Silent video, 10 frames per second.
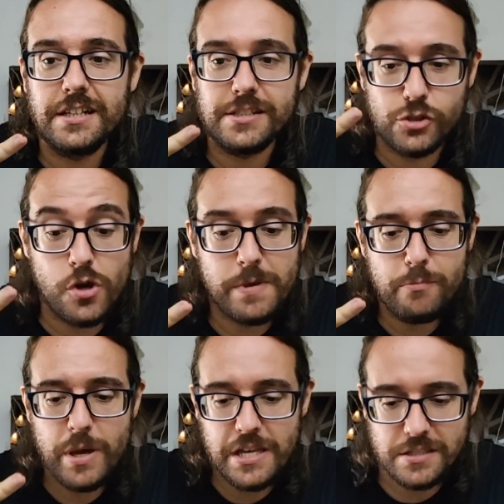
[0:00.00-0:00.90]

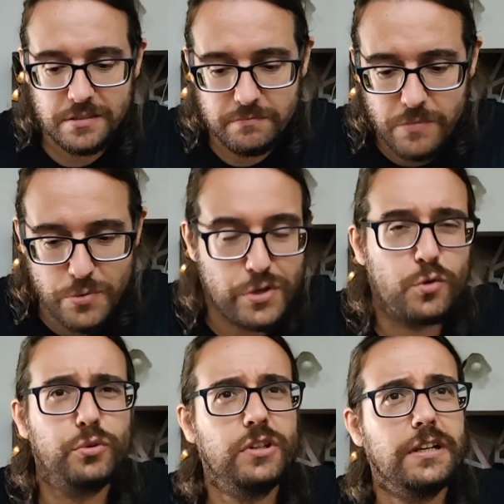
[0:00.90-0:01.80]
soybean paste. Maybe you
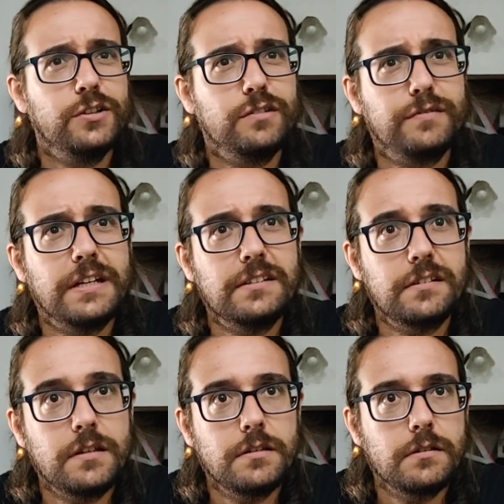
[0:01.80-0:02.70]
put a lot of that,
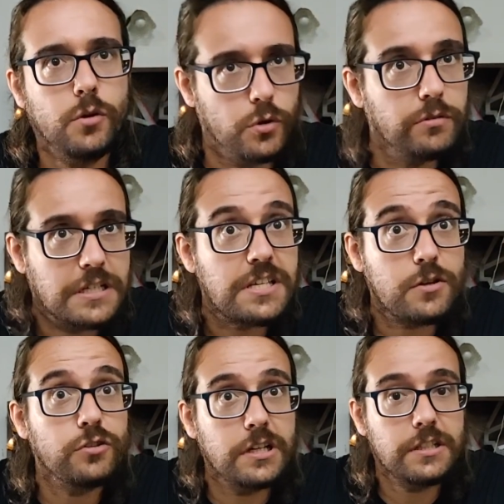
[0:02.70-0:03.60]
or does it contain?